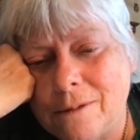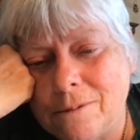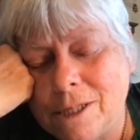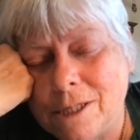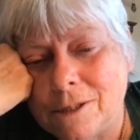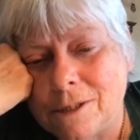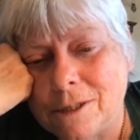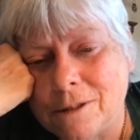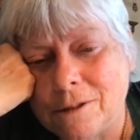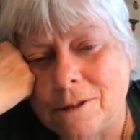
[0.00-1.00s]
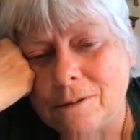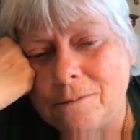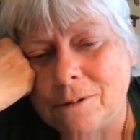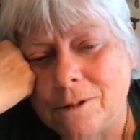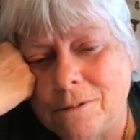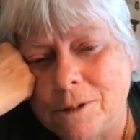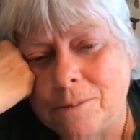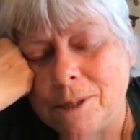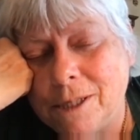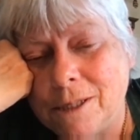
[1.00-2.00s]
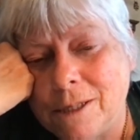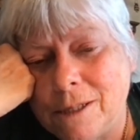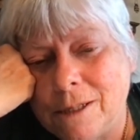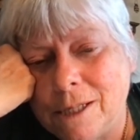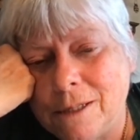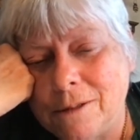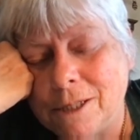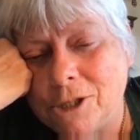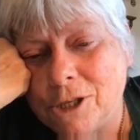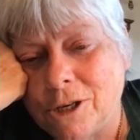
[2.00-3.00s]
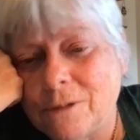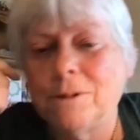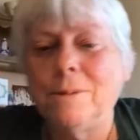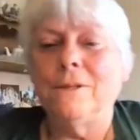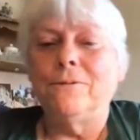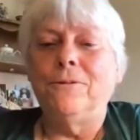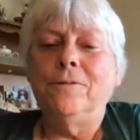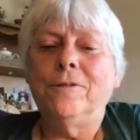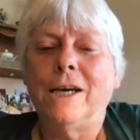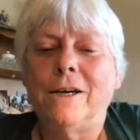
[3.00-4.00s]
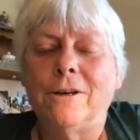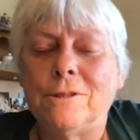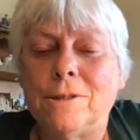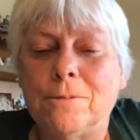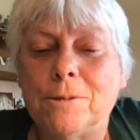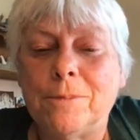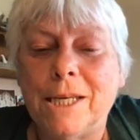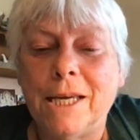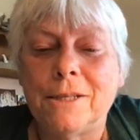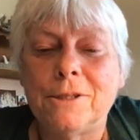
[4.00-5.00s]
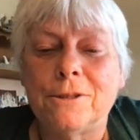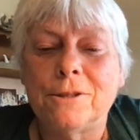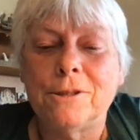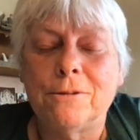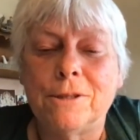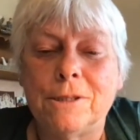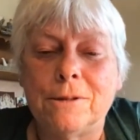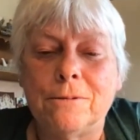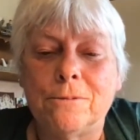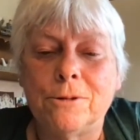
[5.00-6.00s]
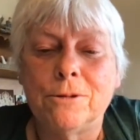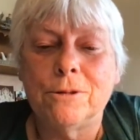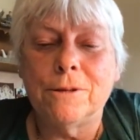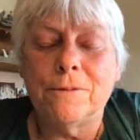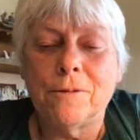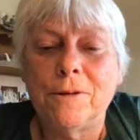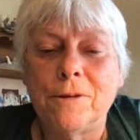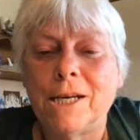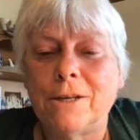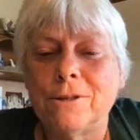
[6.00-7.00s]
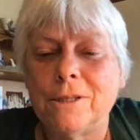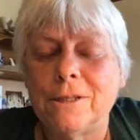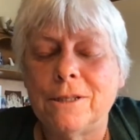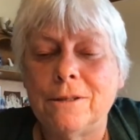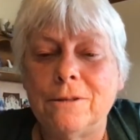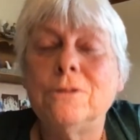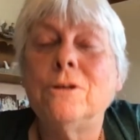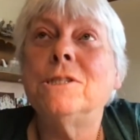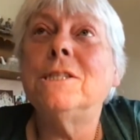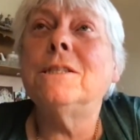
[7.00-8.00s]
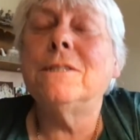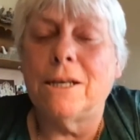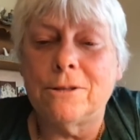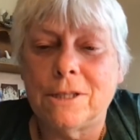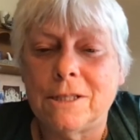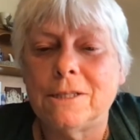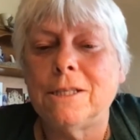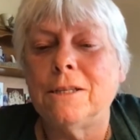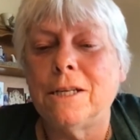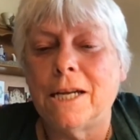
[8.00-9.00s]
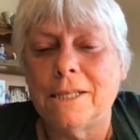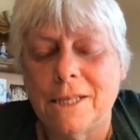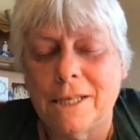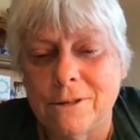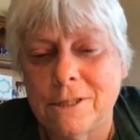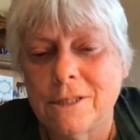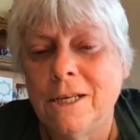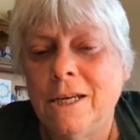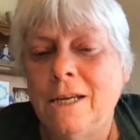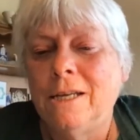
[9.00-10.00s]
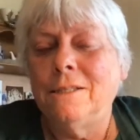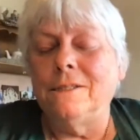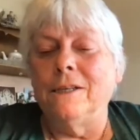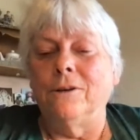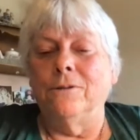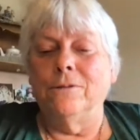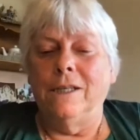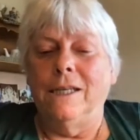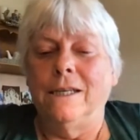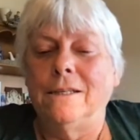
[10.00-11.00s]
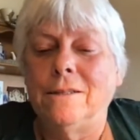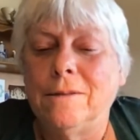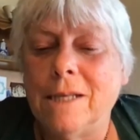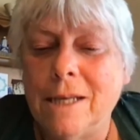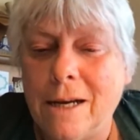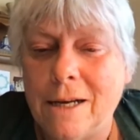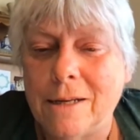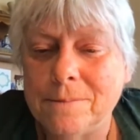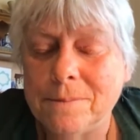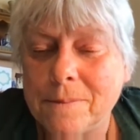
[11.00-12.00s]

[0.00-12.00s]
is the would be uh, in the chart would be the fifth house would be cancer so it's the ruler of the fifth house and no sixth house and it's in the ninth house so it um,